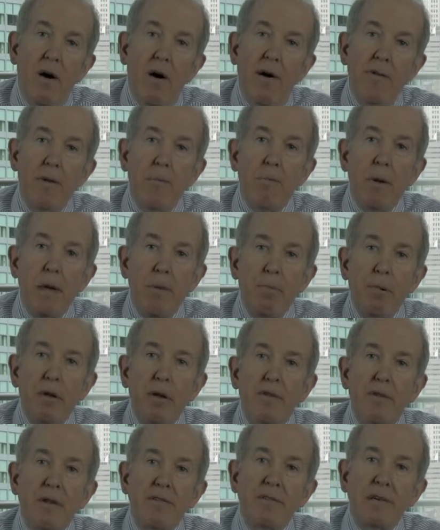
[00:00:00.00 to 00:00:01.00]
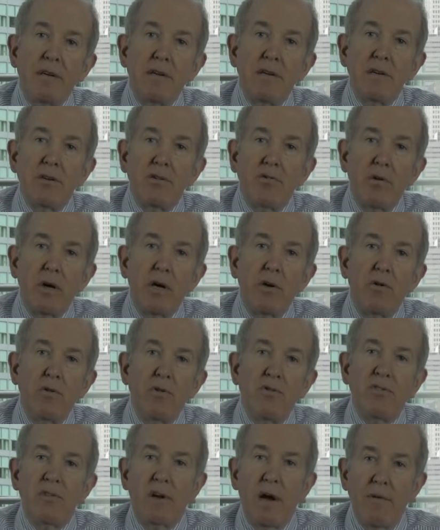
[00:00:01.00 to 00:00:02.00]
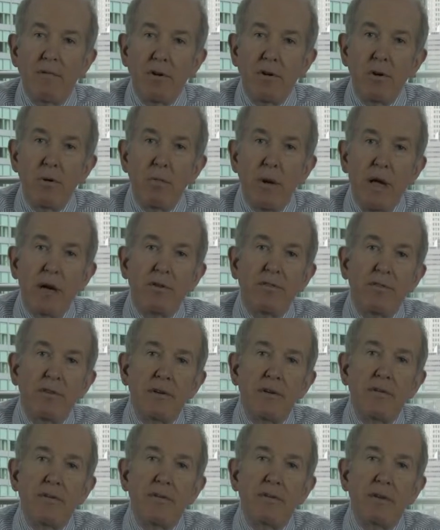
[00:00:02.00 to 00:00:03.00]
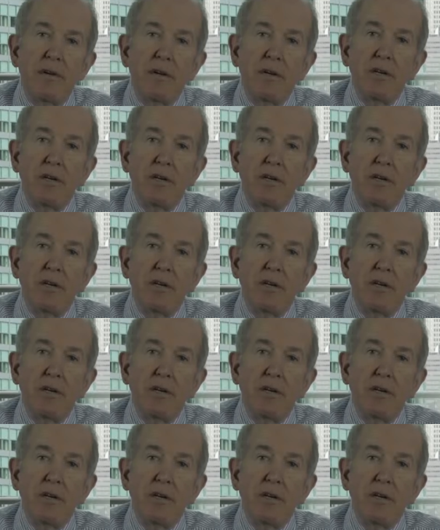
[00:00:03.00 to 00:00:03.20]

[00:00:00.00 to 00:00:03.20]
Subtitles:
on the people in this industry who discover new medicines,